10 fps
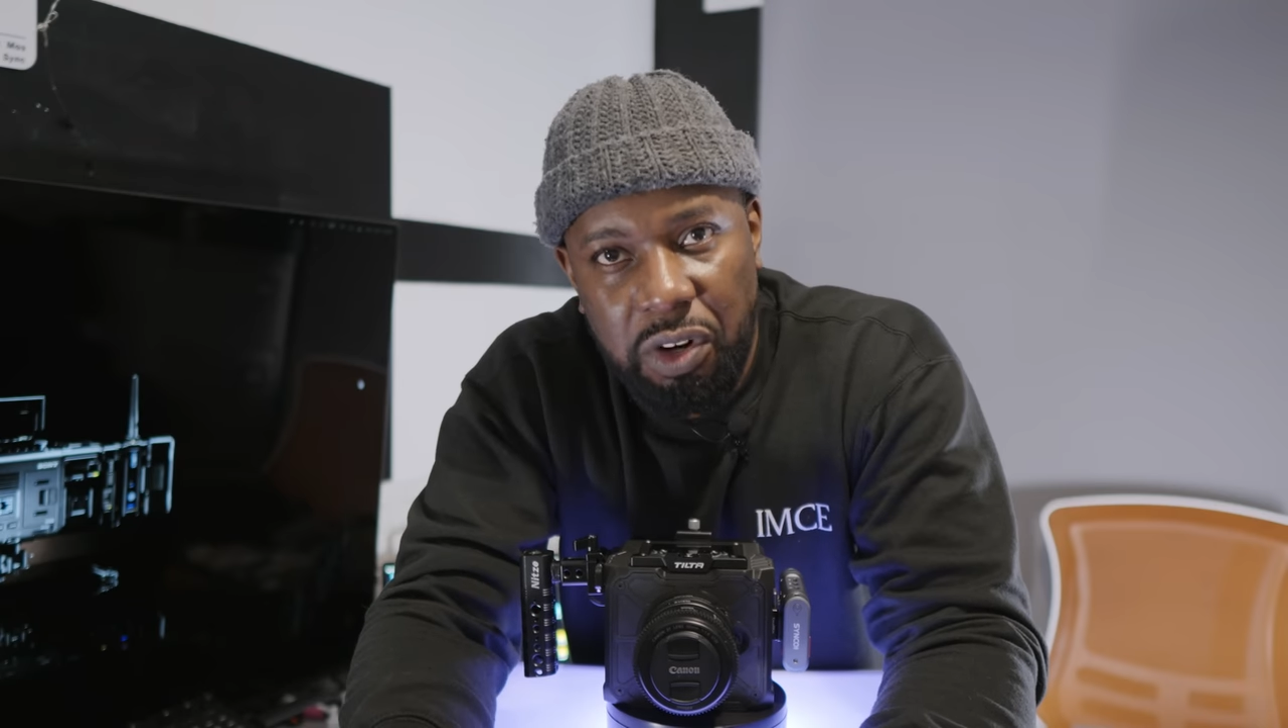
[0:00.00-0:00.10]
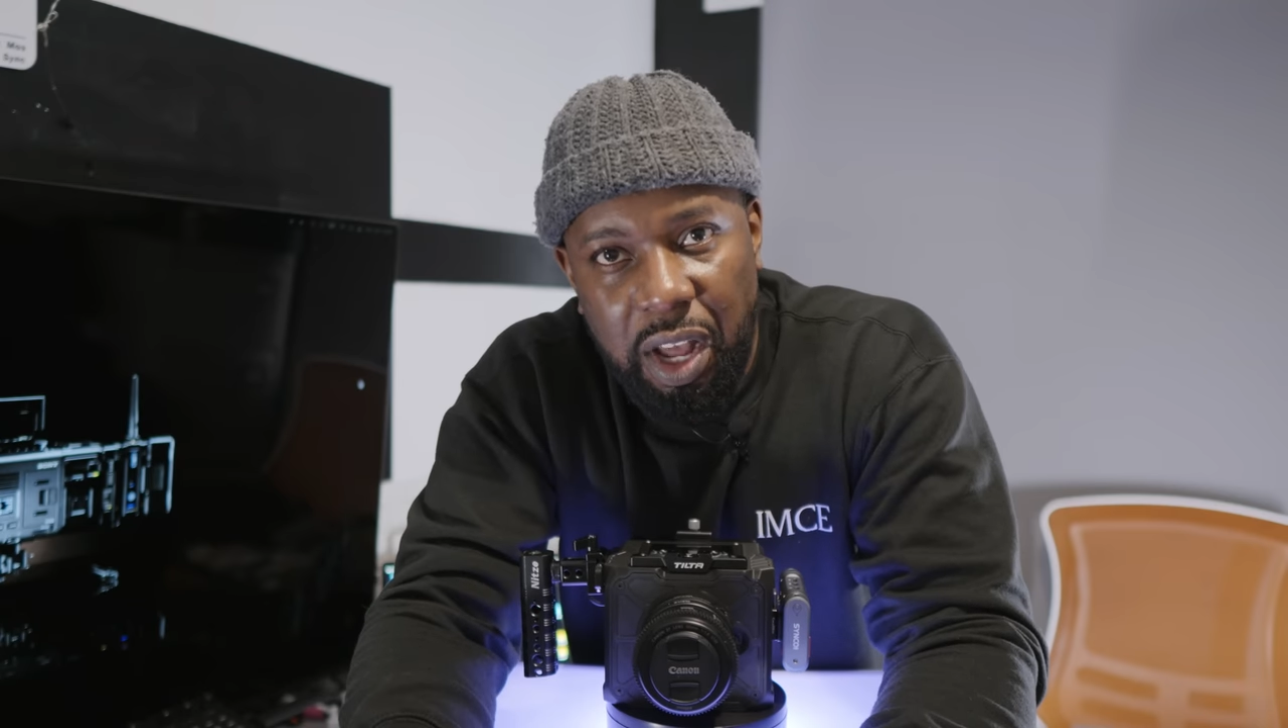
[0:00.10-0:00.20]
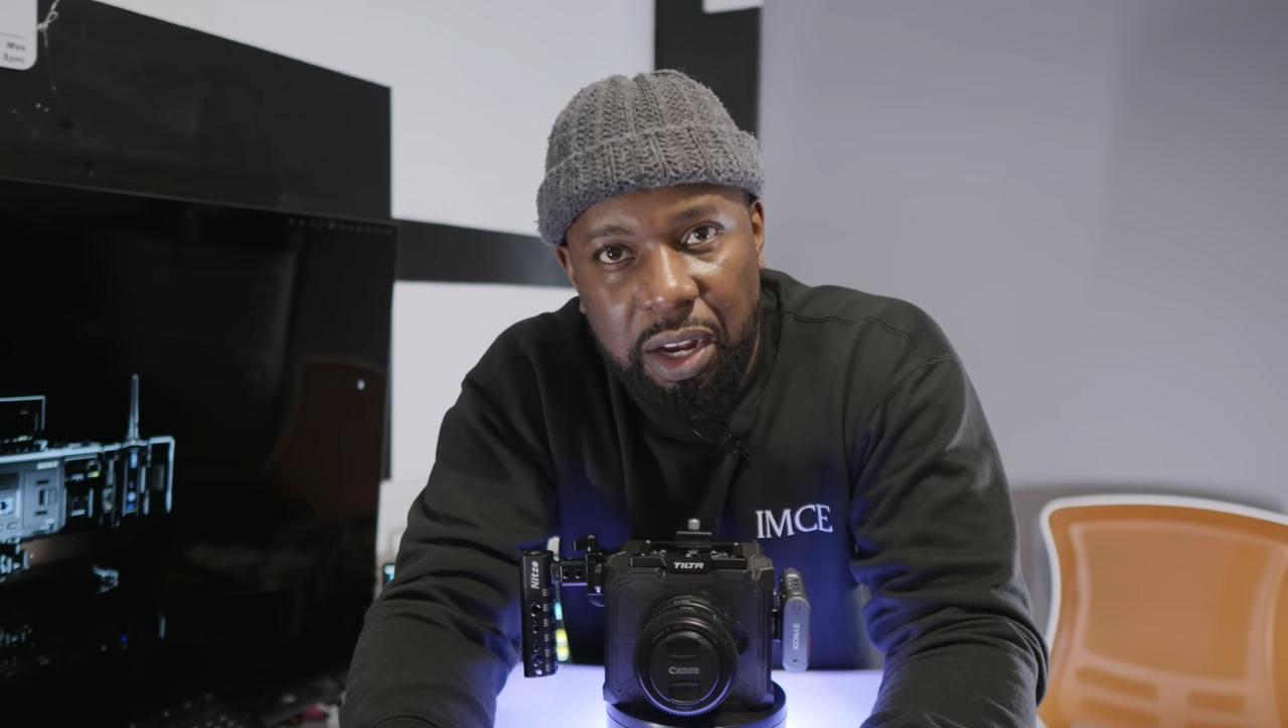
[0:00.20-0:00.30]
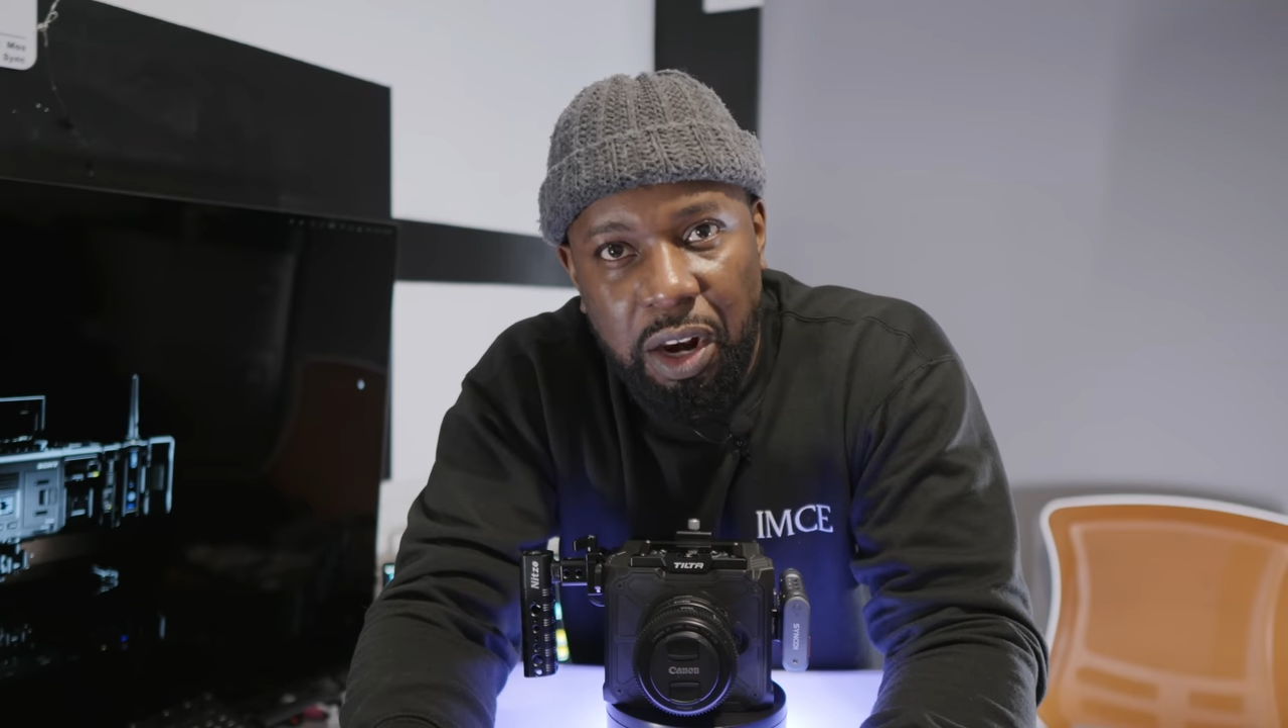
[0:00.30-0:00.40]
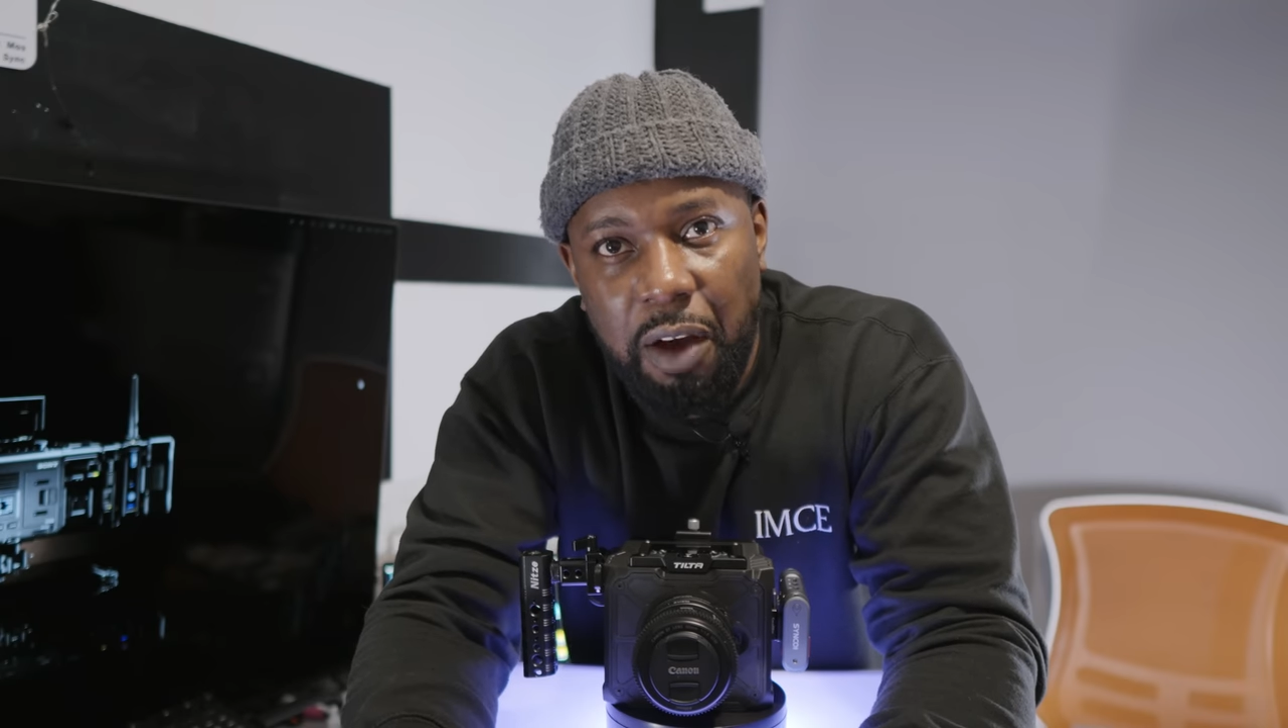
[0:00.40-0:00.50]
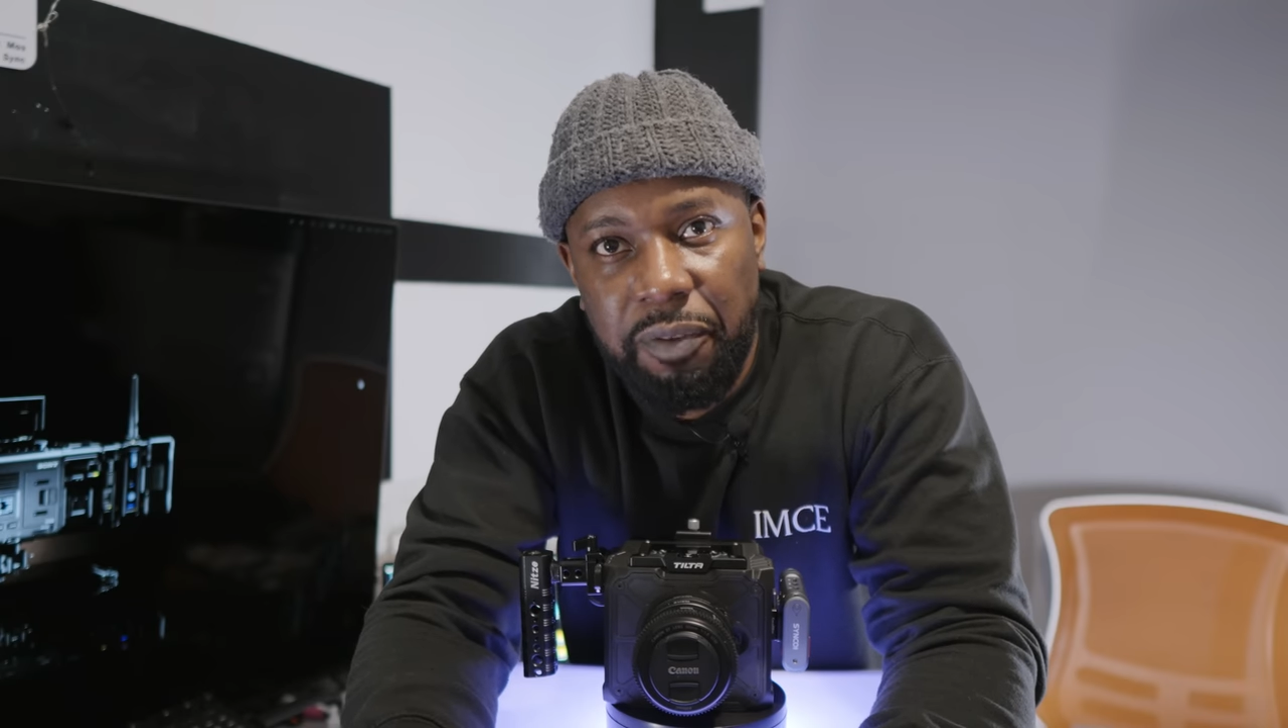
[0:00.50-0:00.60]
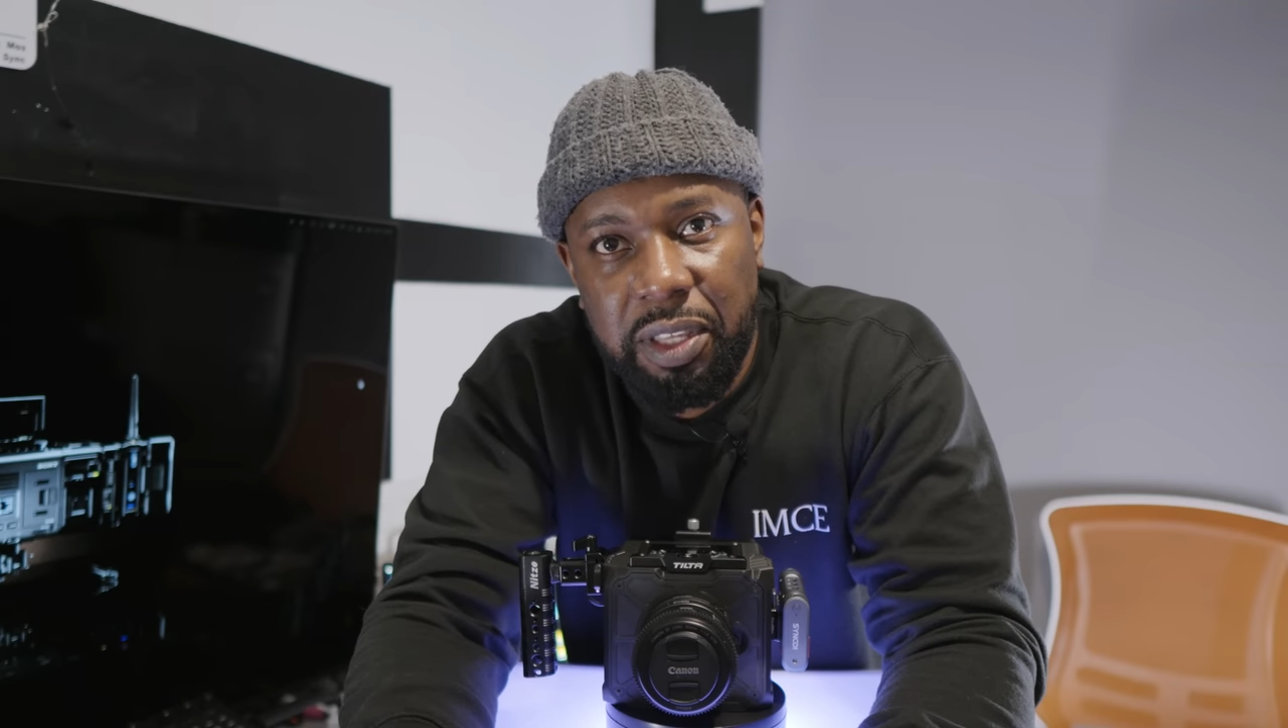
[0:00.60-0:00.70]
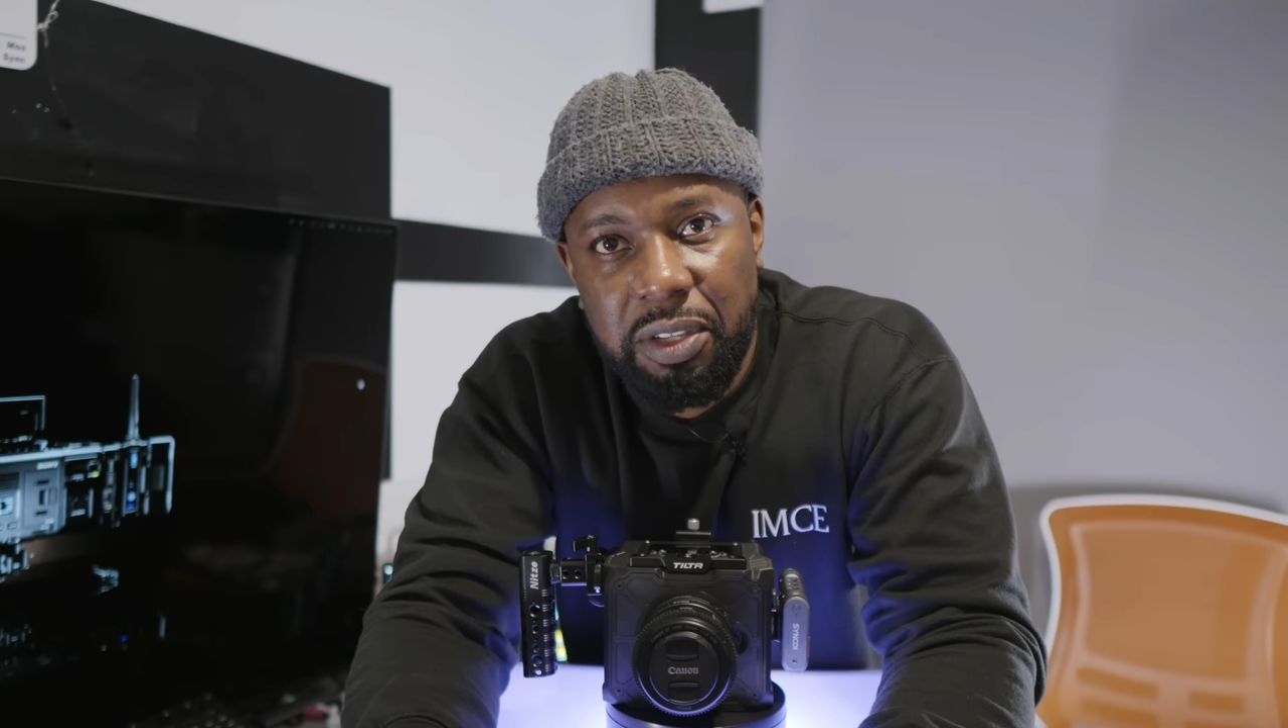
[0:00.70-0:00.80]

look like a laughing